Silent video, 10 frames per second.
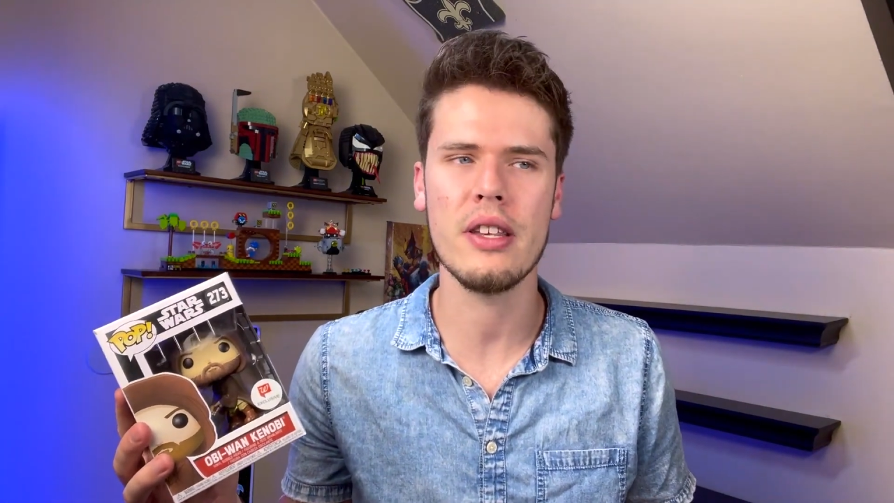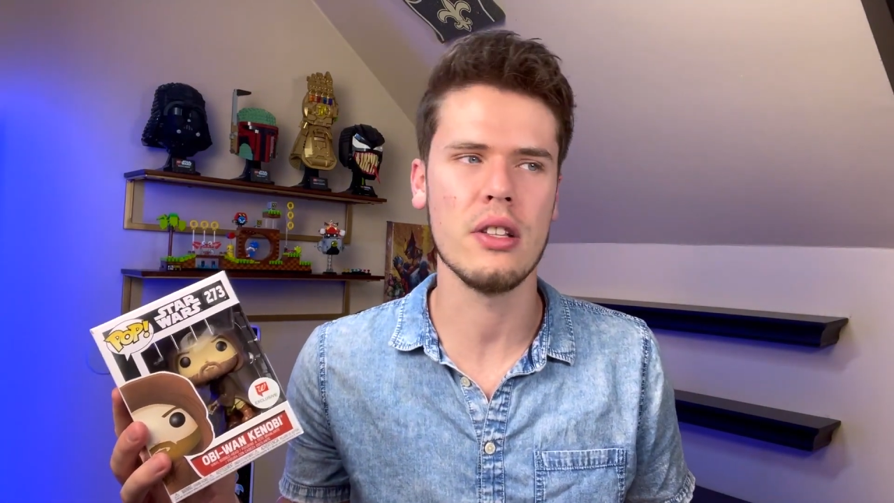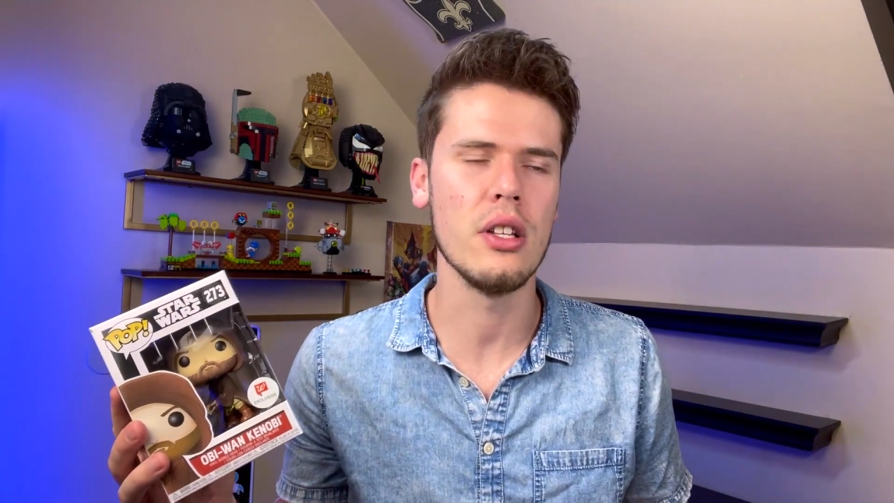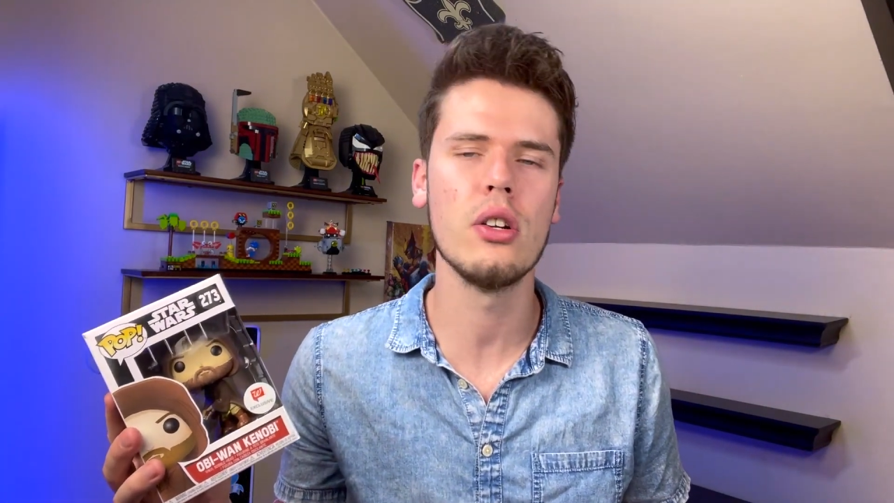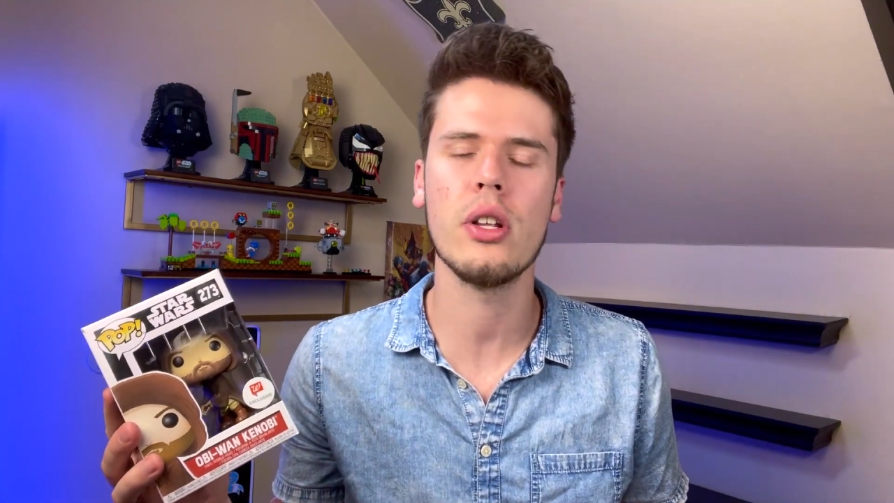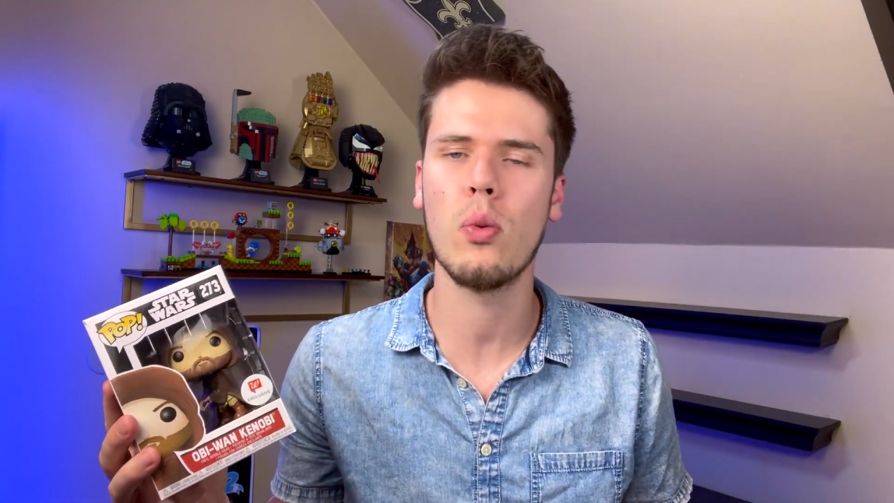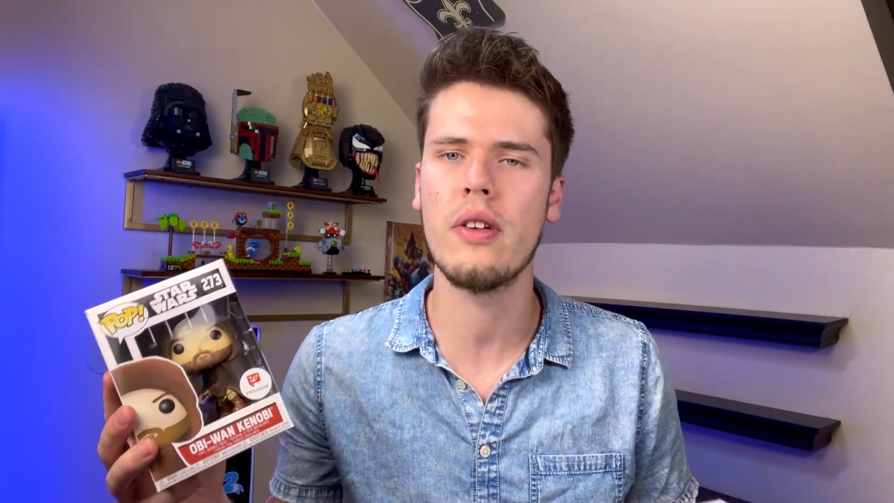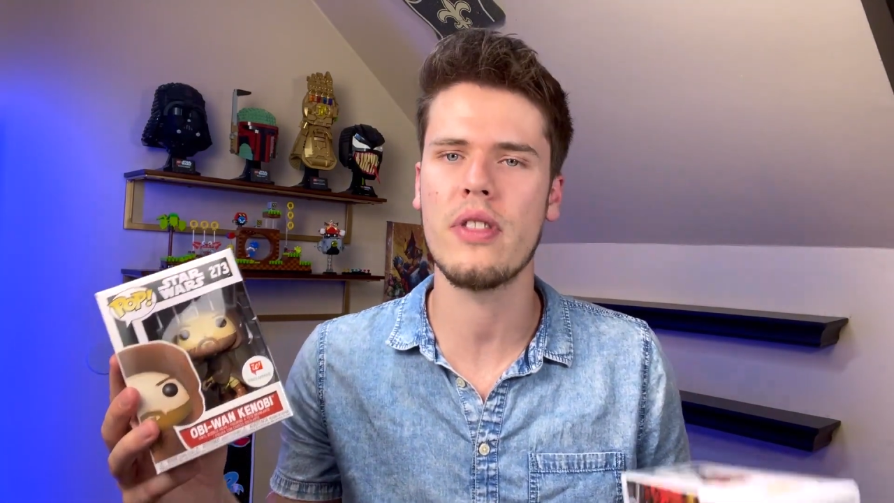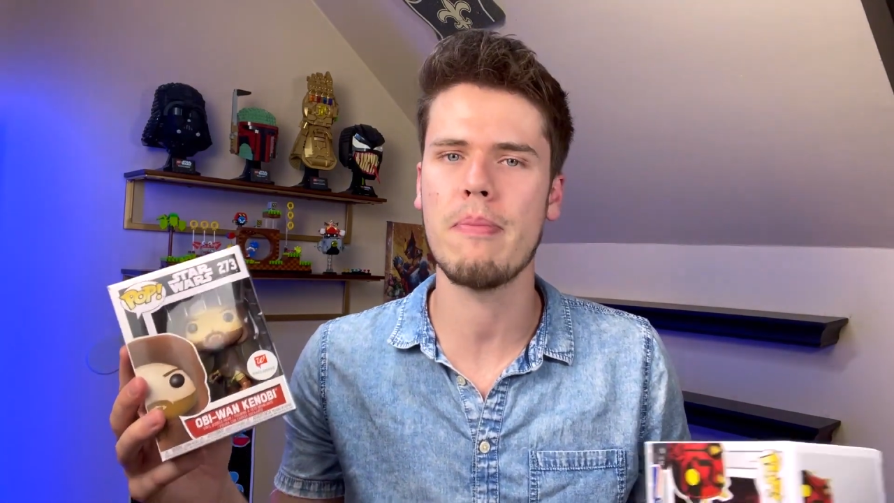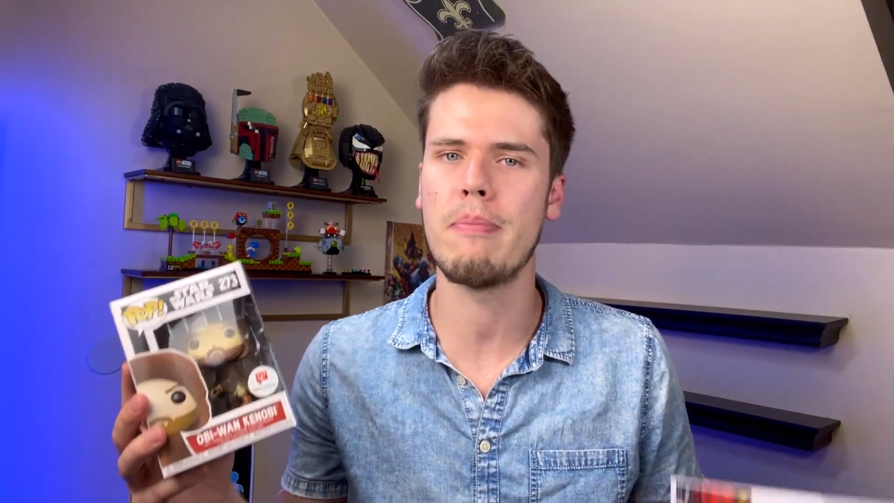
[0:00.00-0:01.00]
is literally one
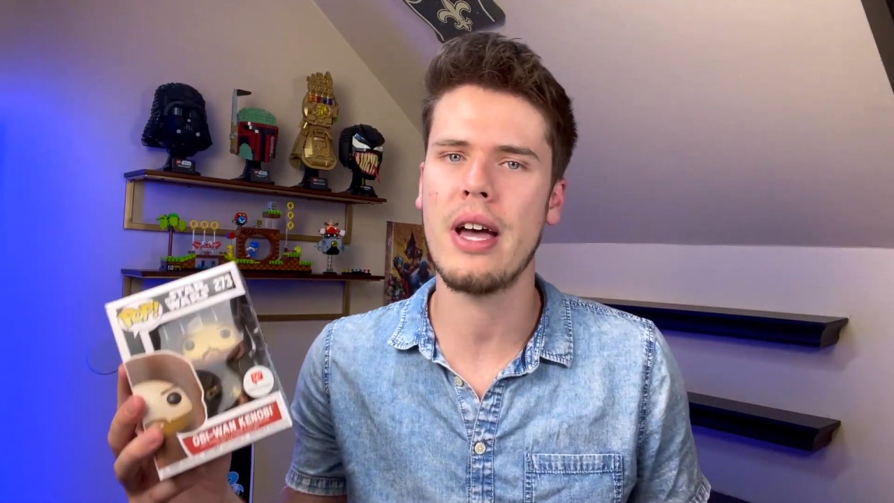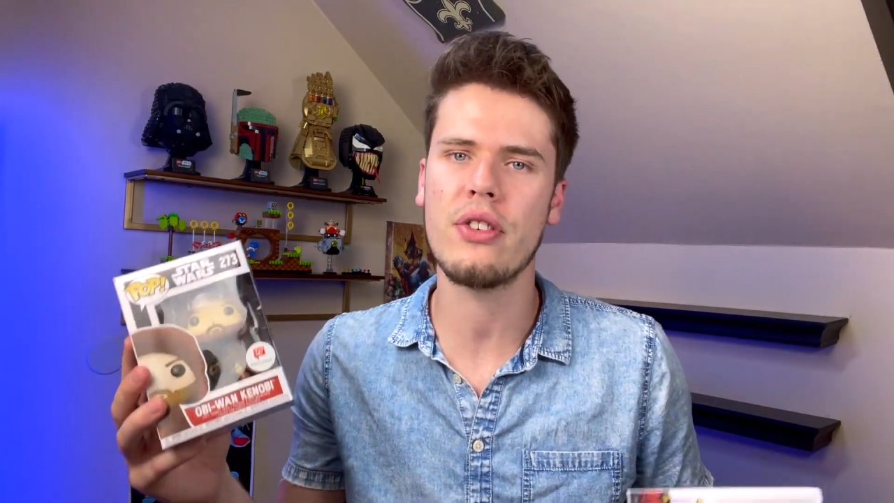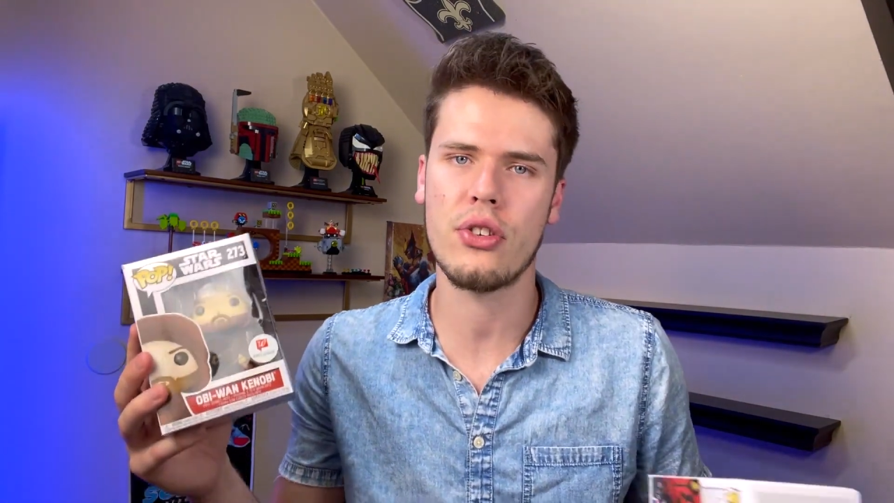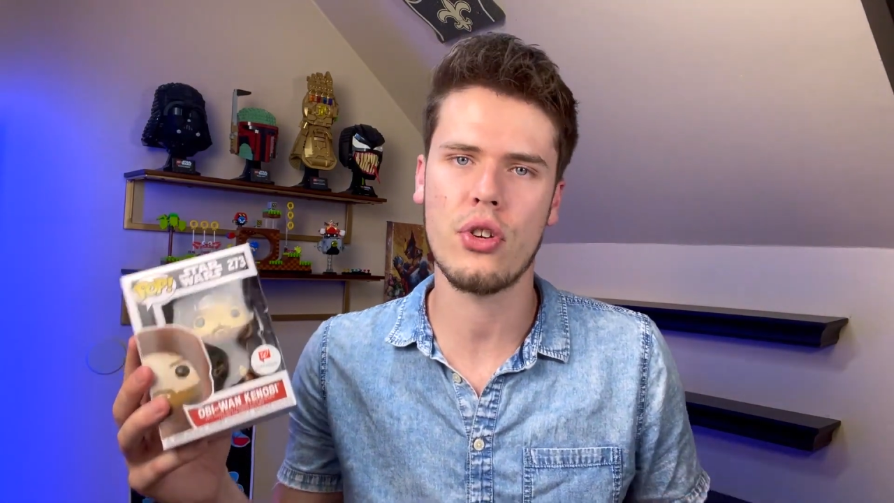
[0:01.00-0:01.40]
of the best